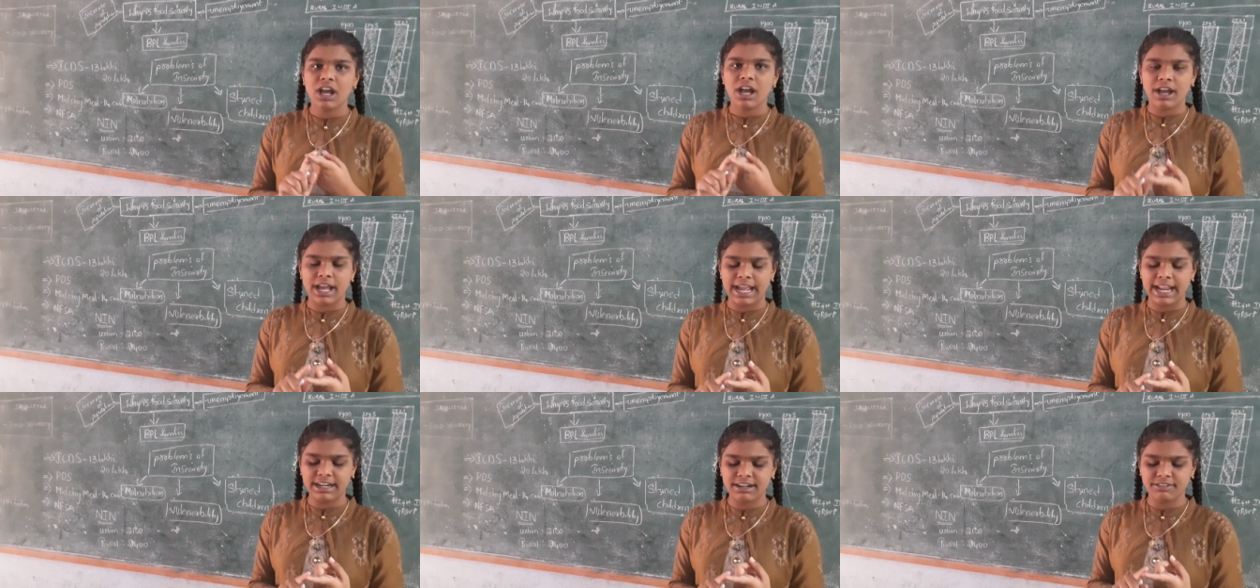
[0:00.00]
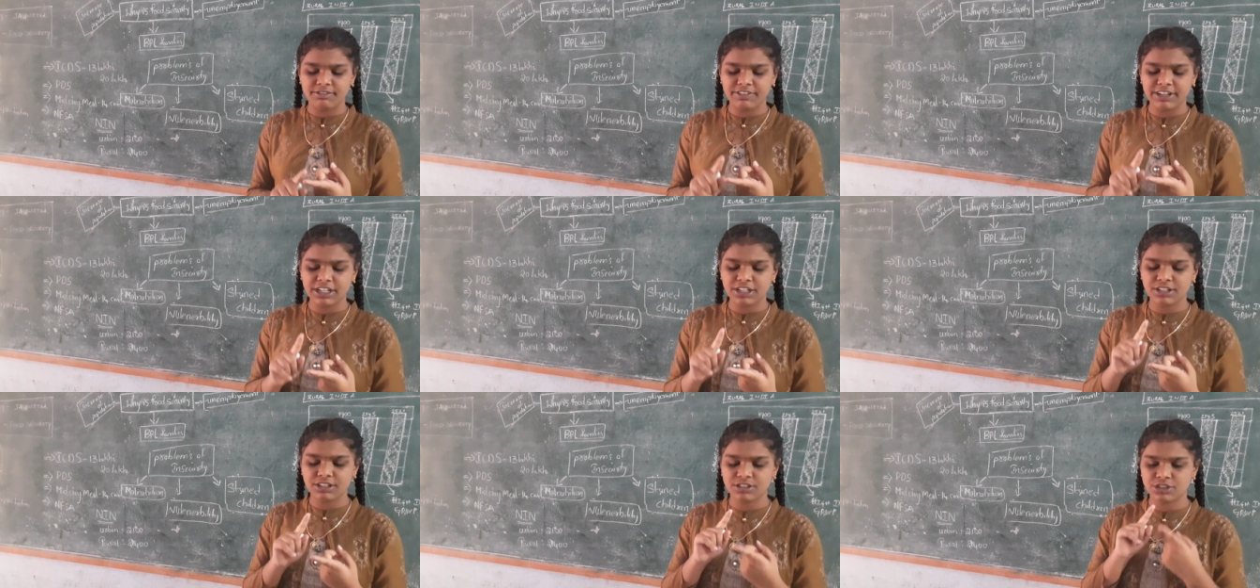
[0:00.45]
and
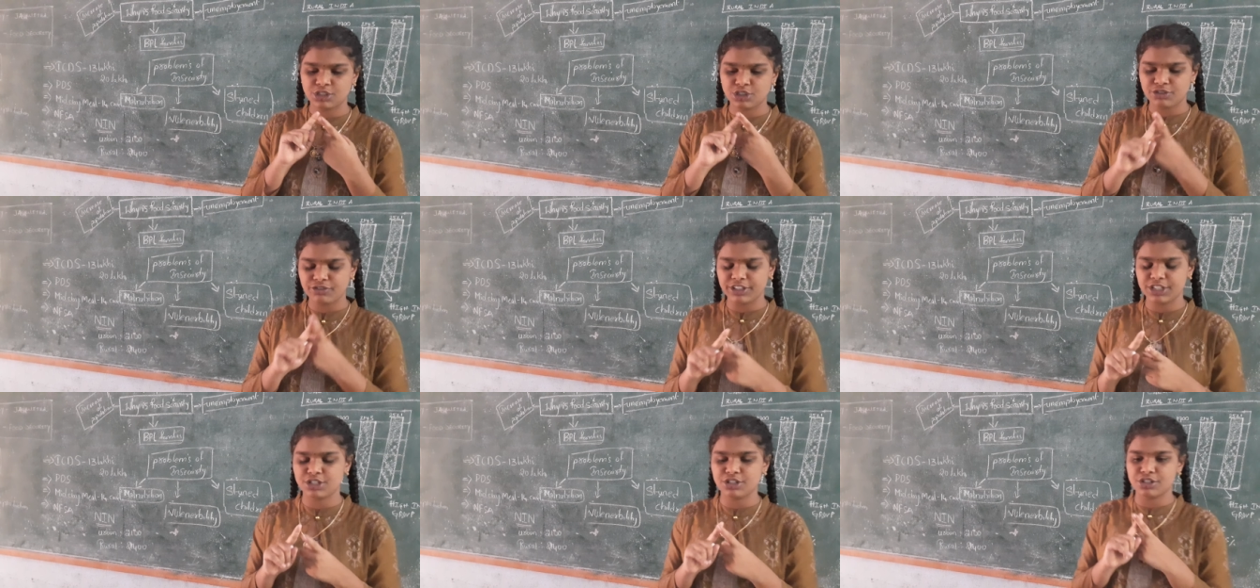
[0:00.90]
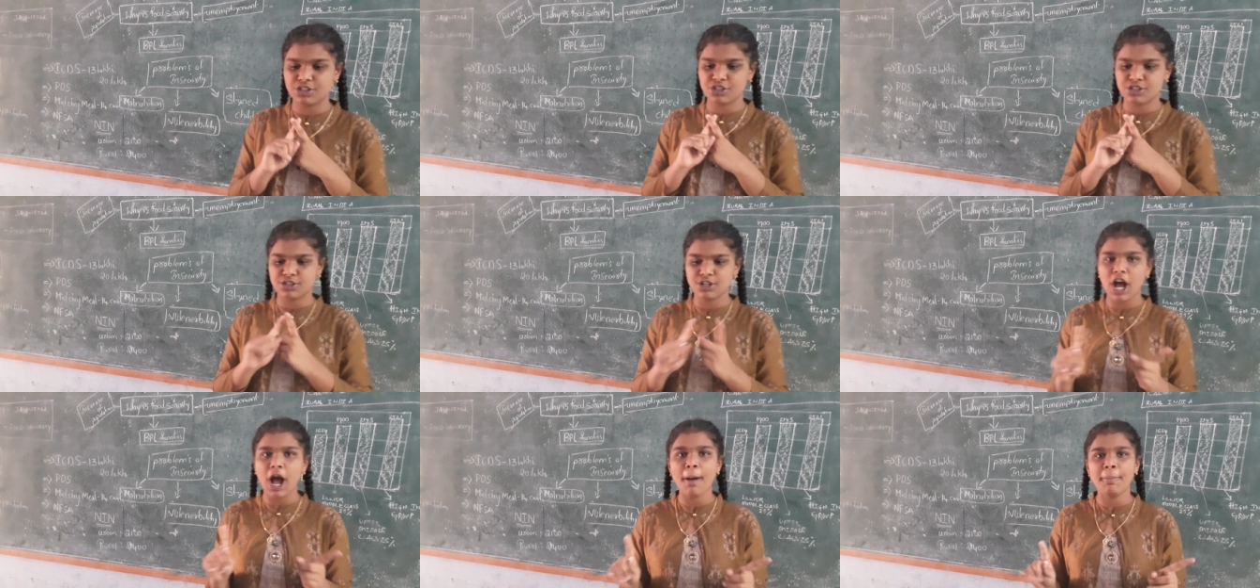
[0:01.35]
we should
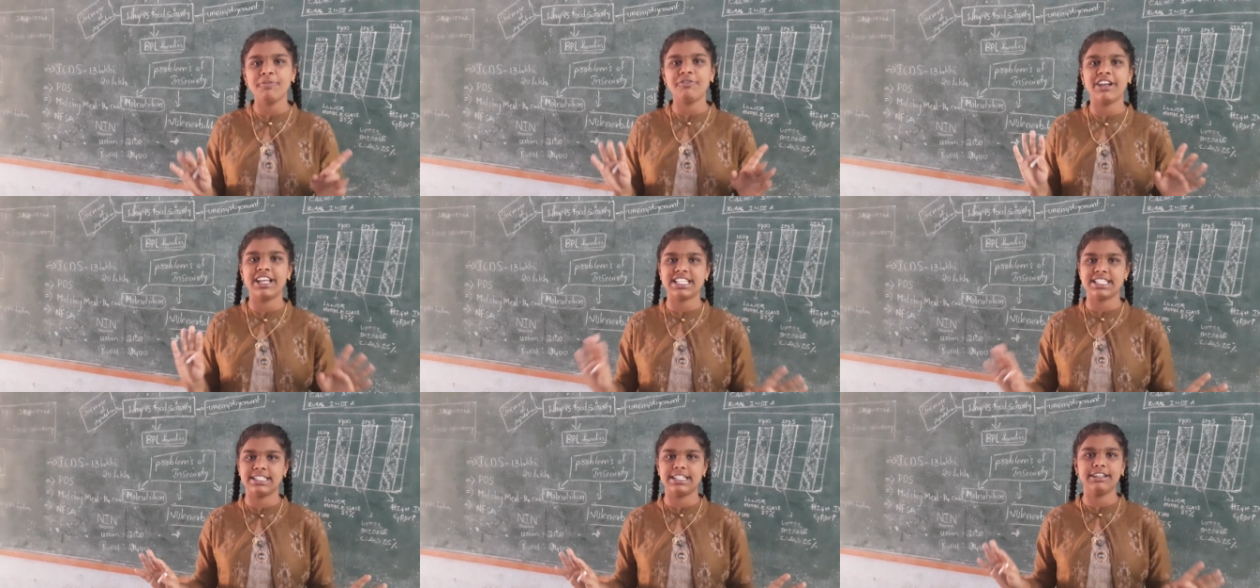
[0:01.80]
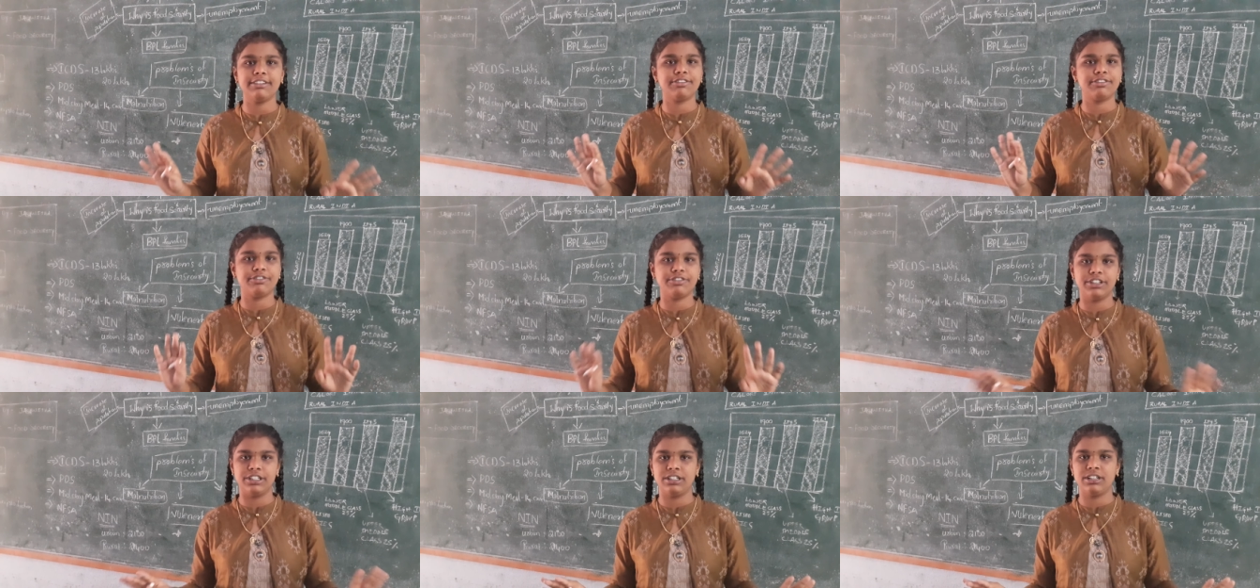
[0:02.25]
stop wasting
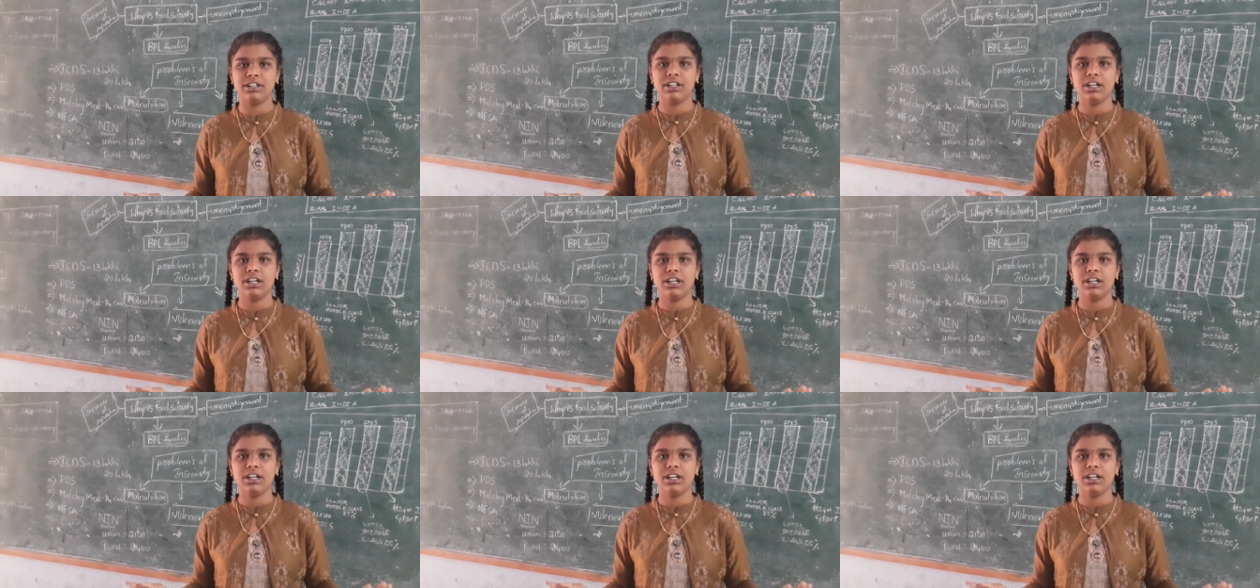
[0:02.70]
food.